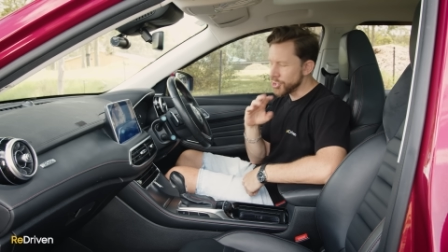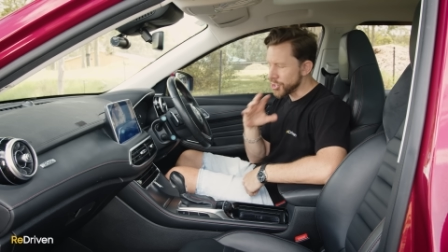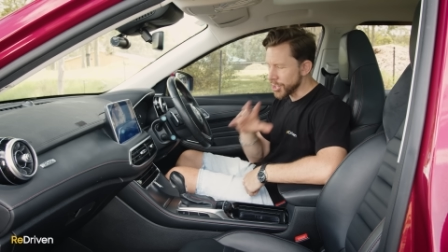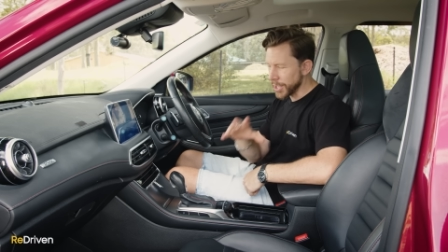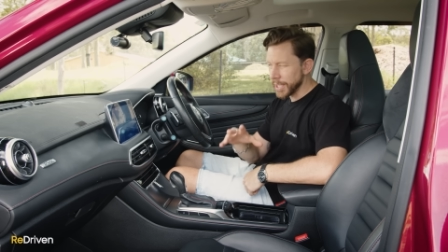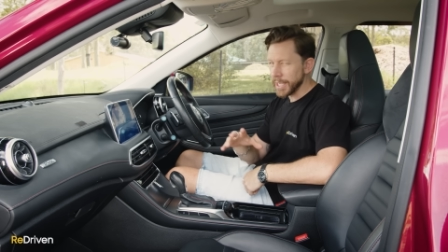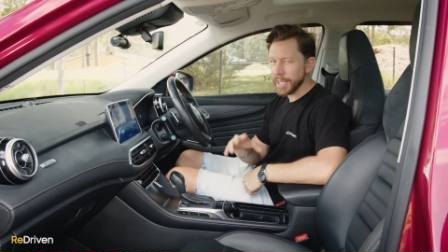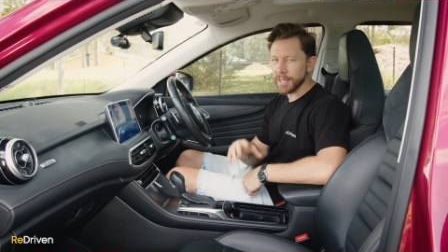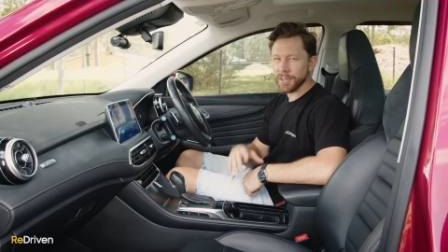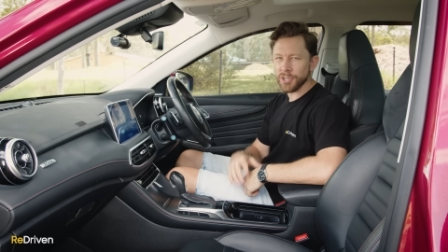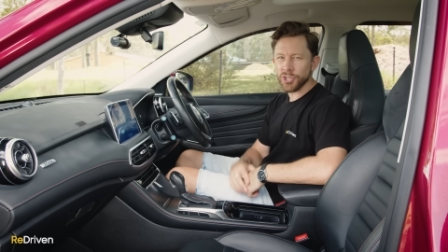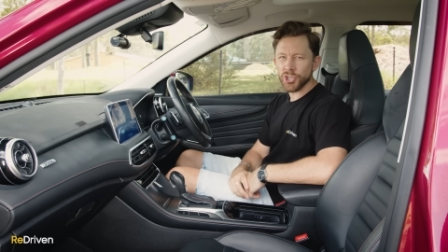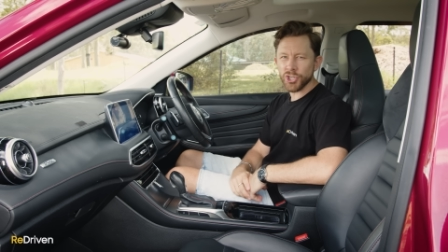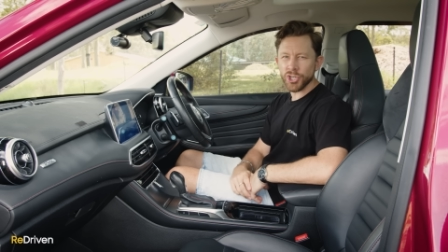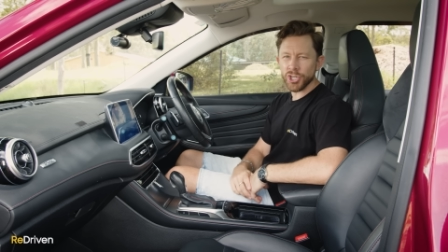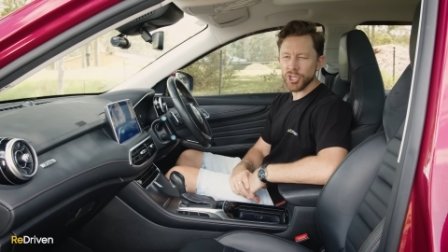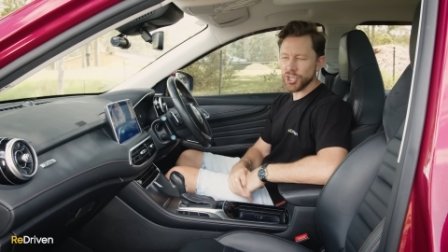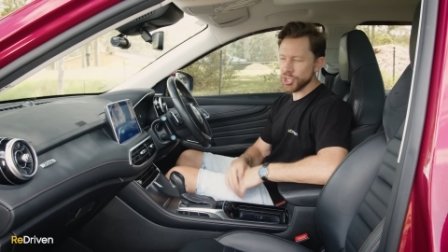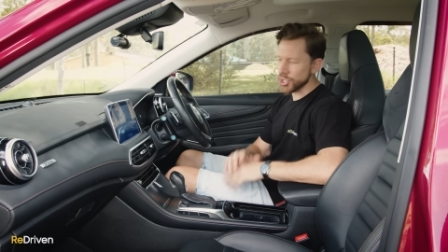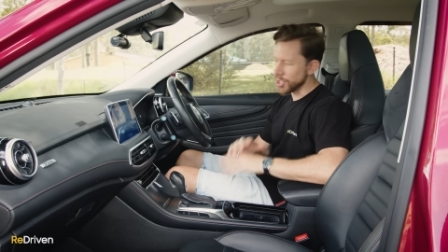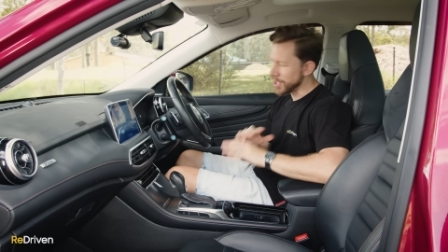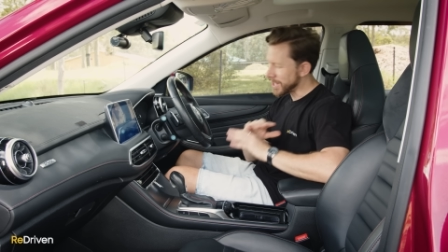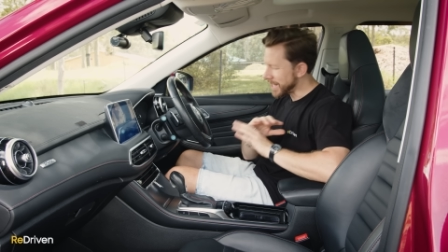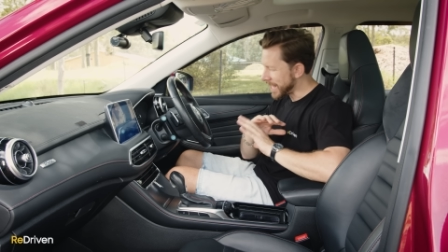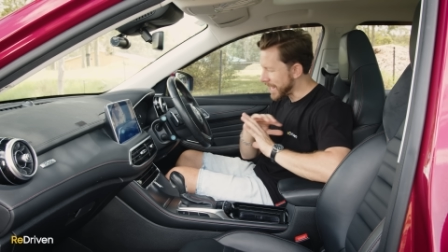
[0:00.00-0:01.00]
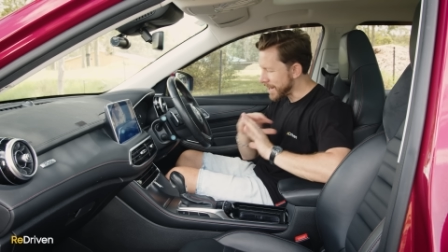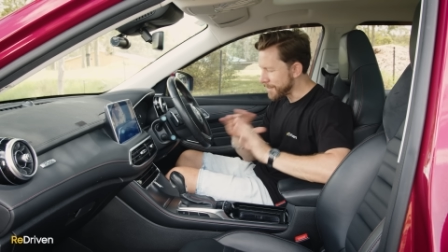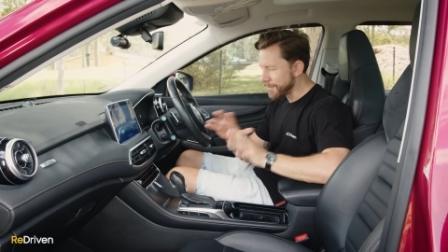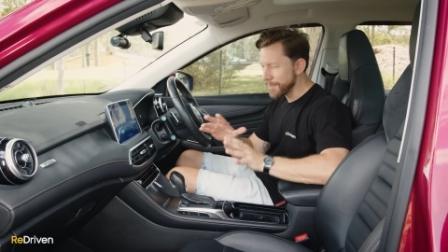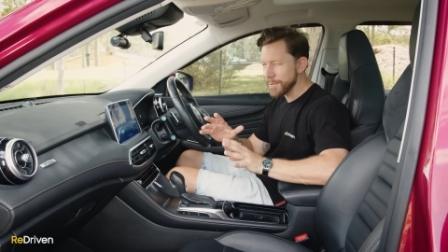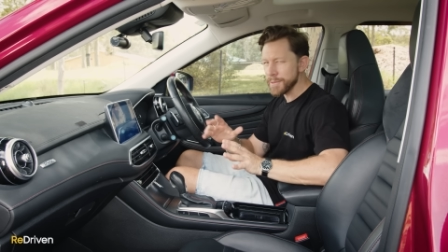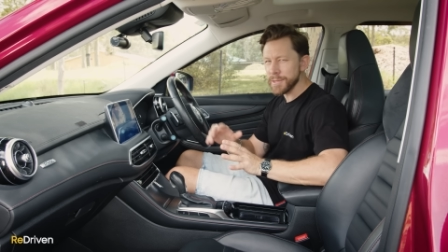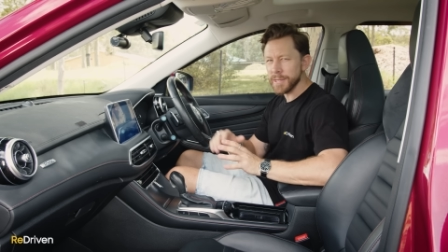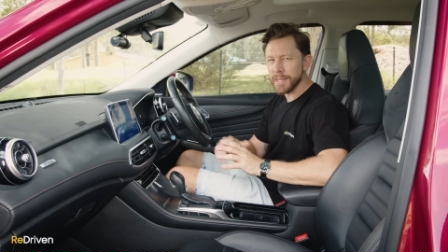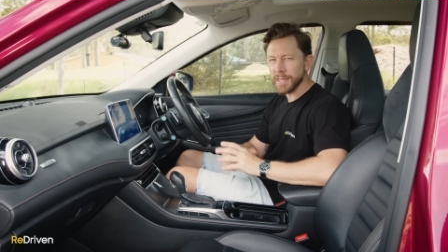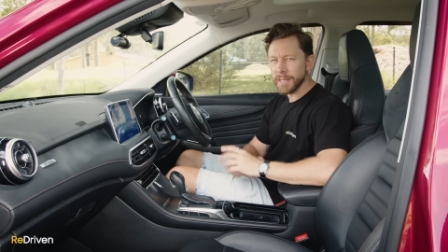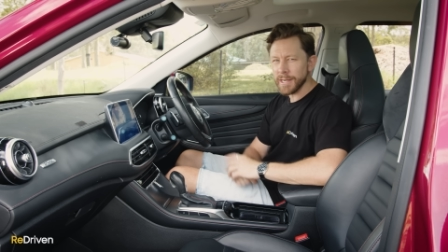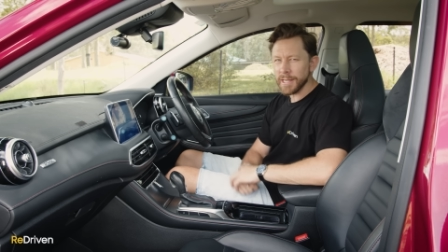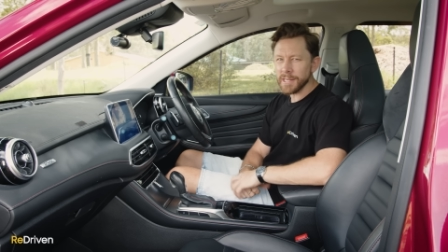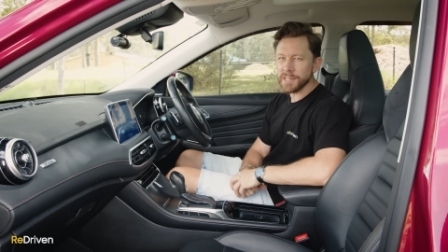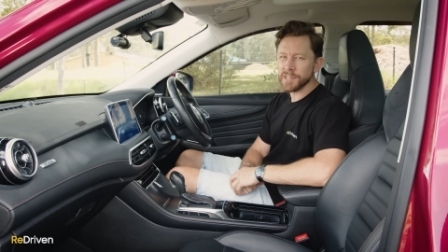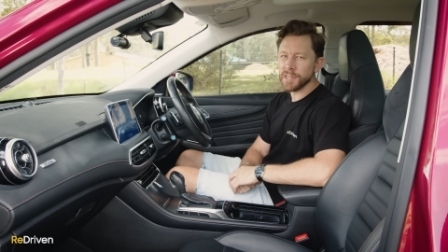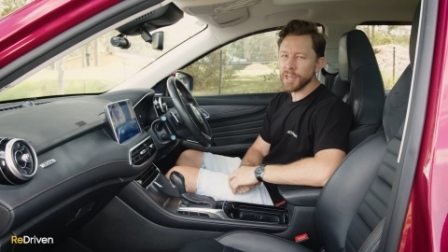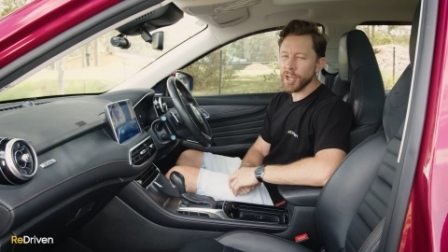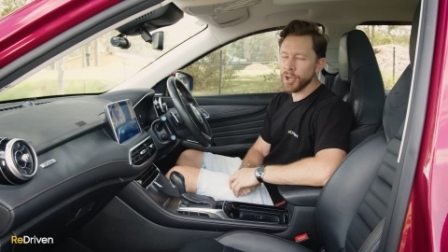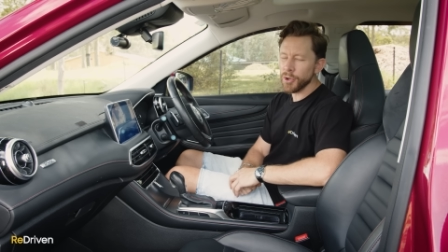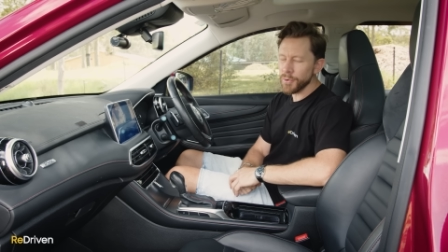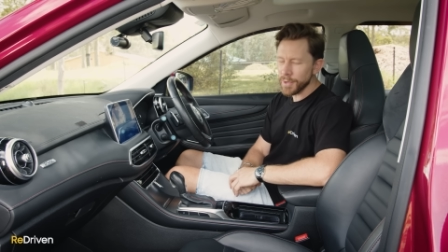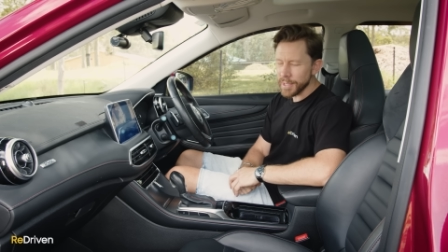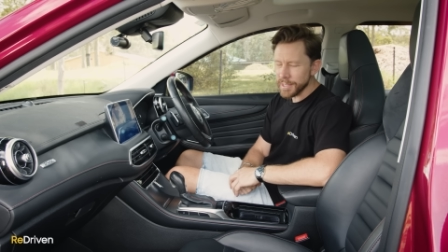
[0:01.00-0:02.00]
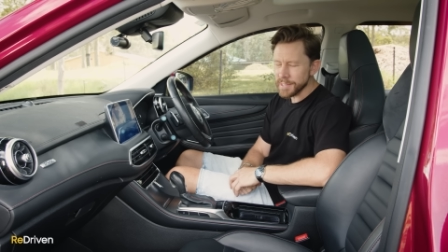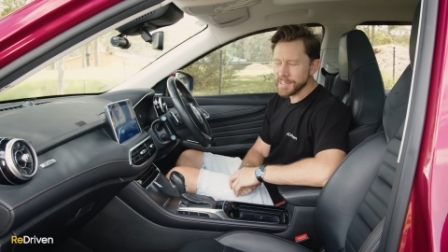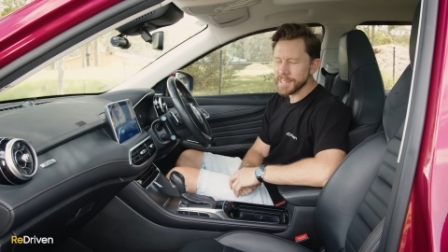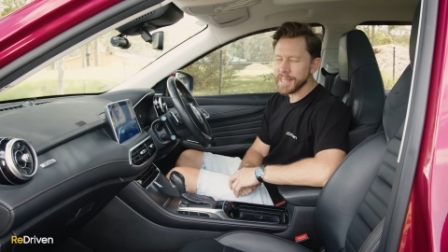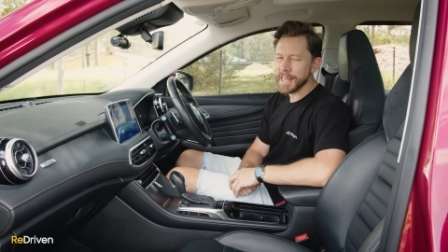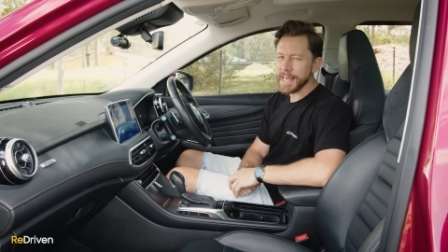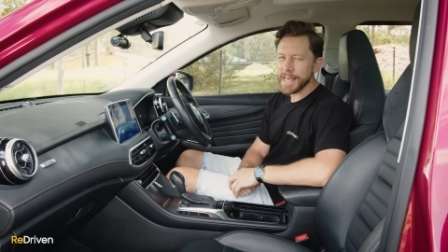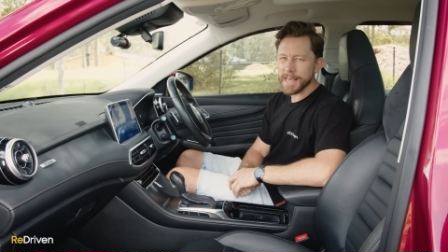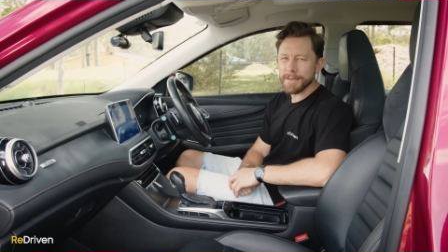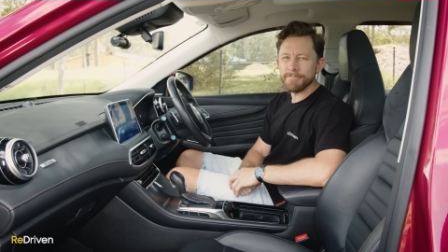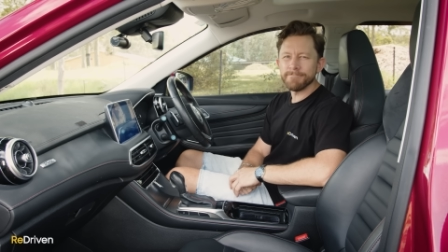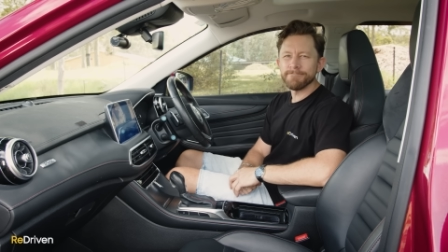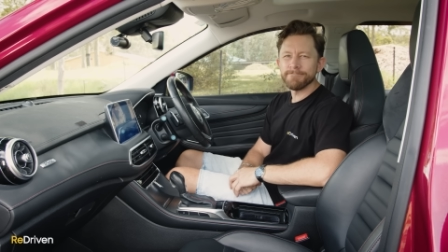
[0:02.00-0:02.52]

check out the cheat sheet. Everything you need to know is there.